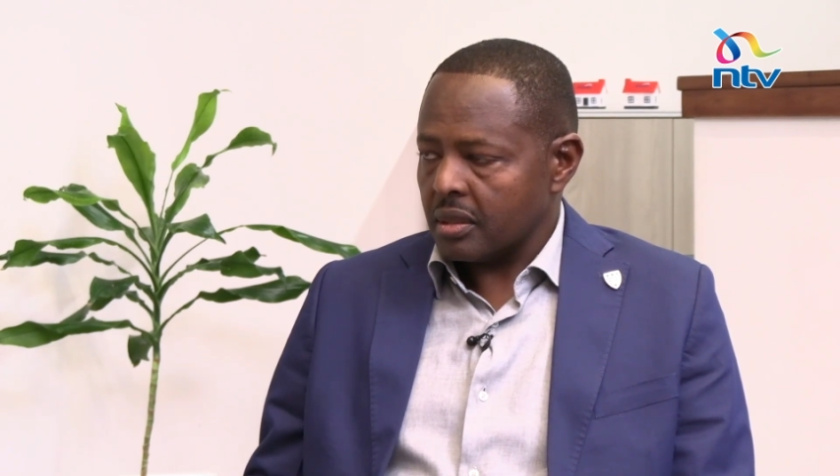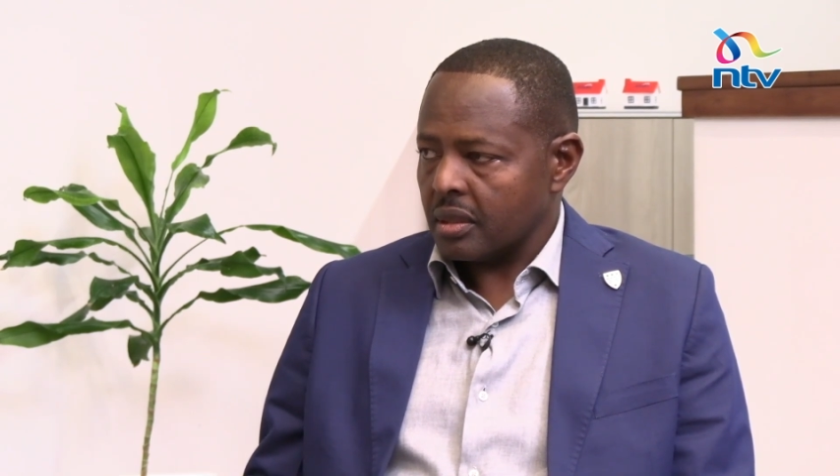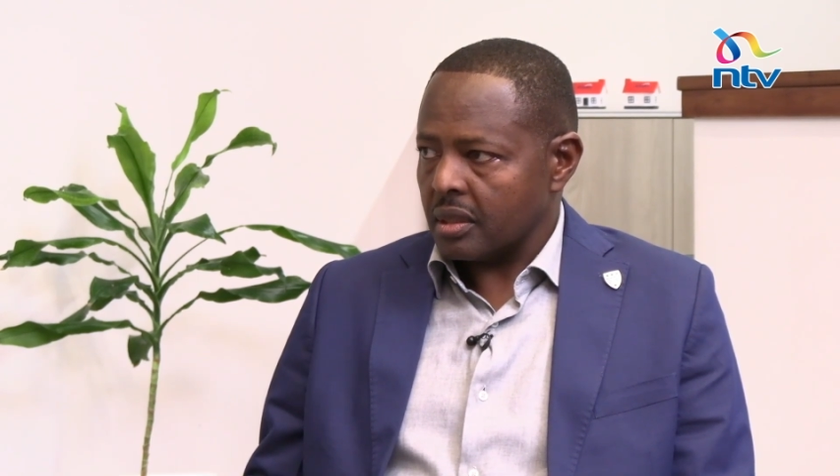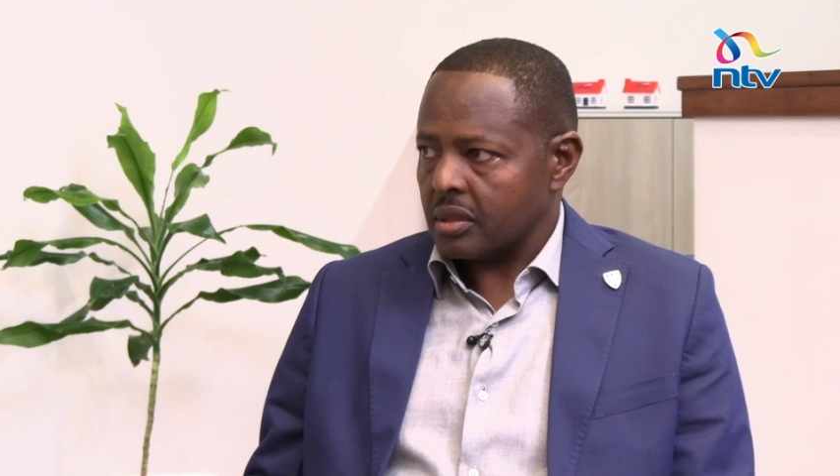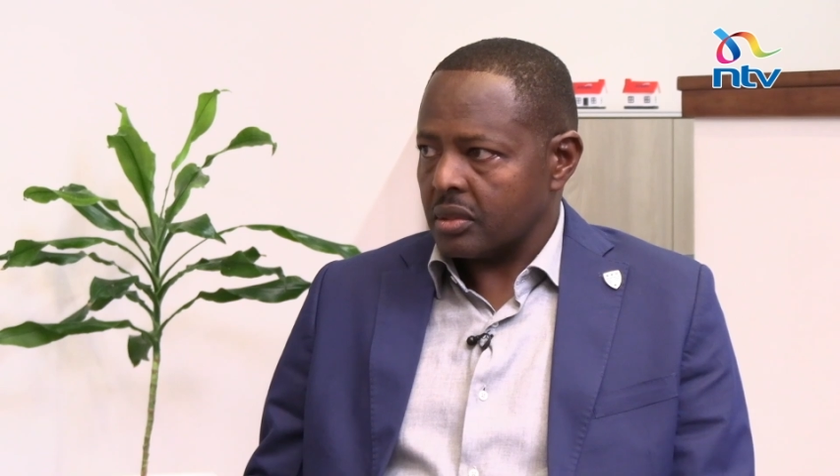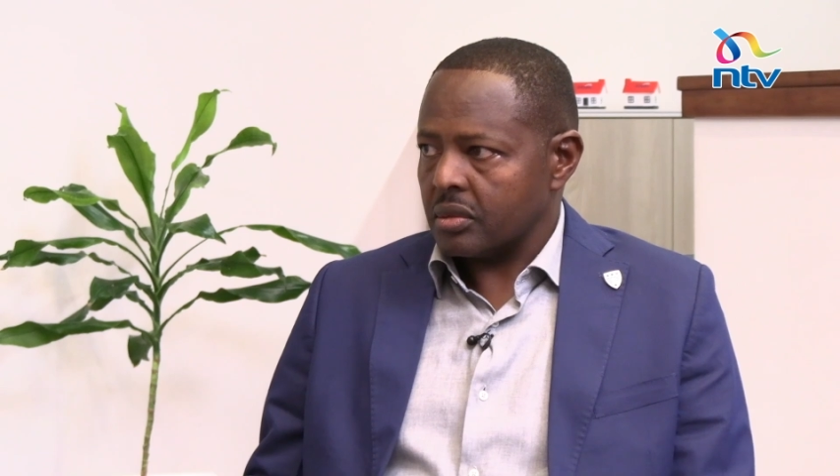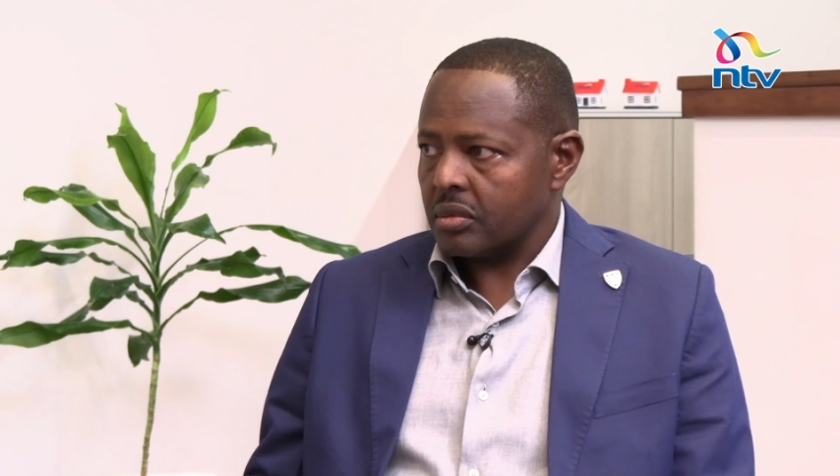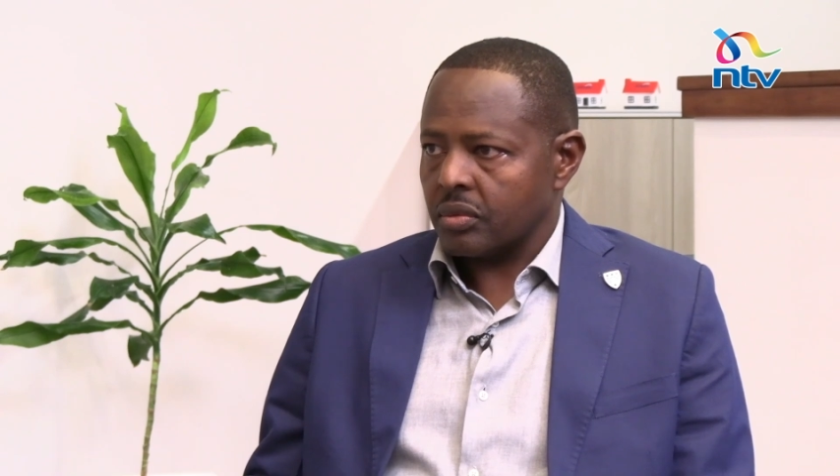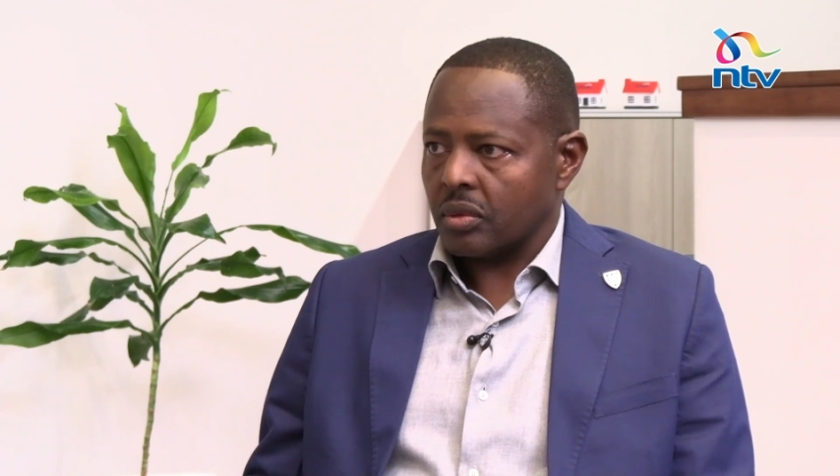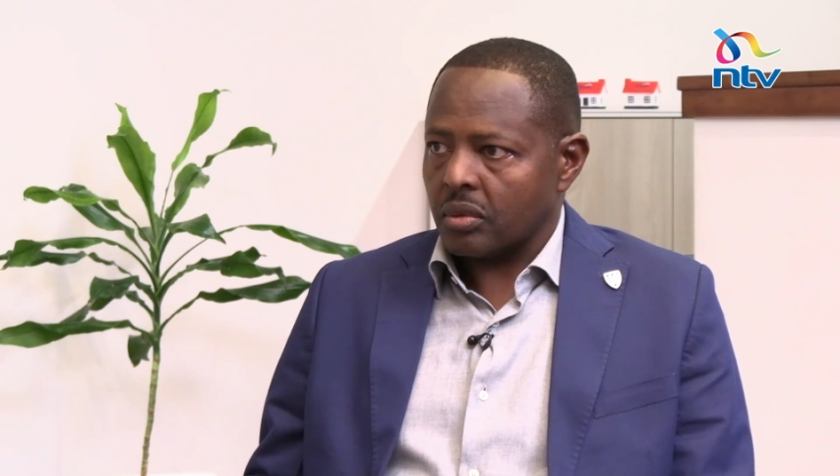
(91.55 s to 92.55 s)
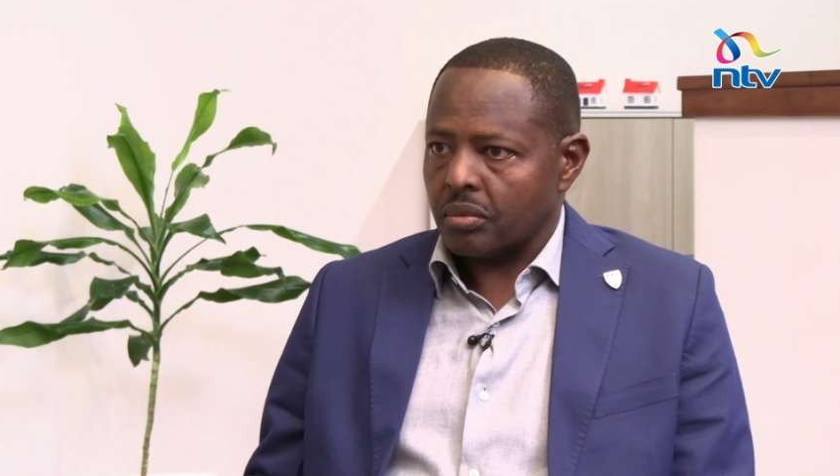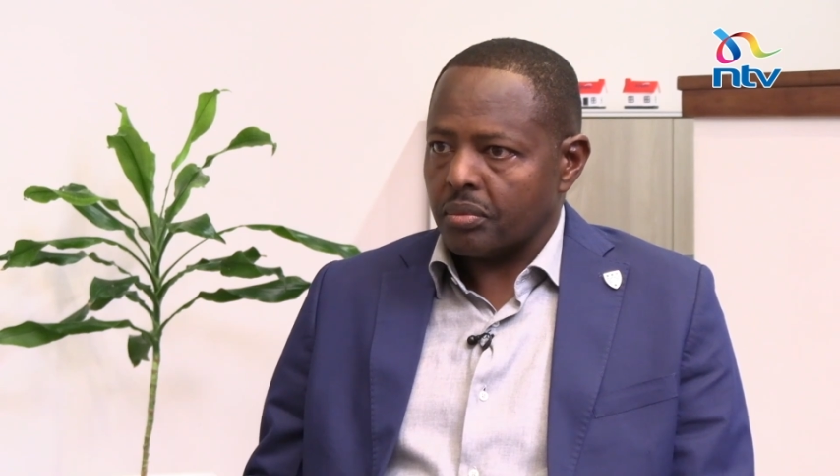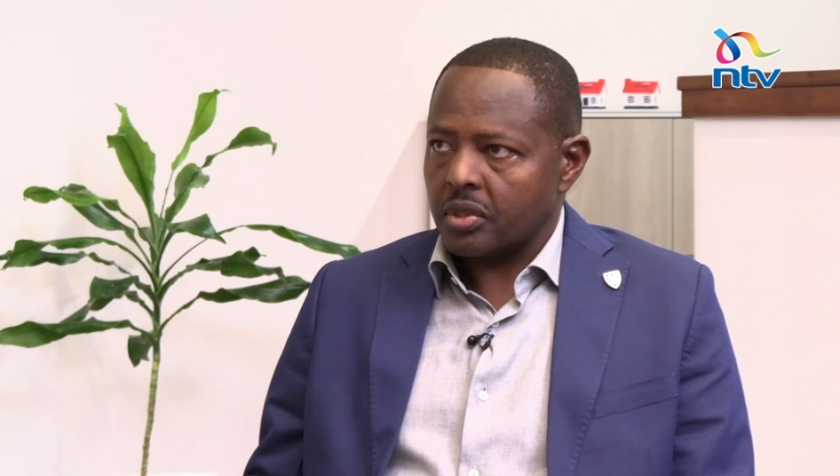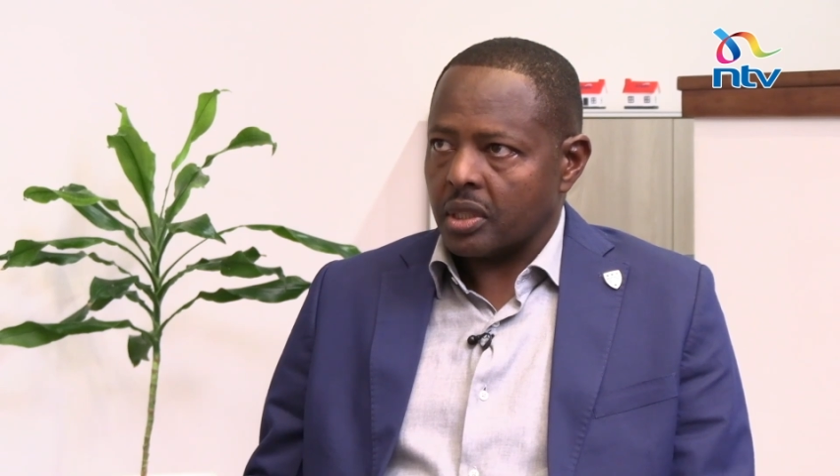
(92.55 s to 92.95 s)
That's for, say,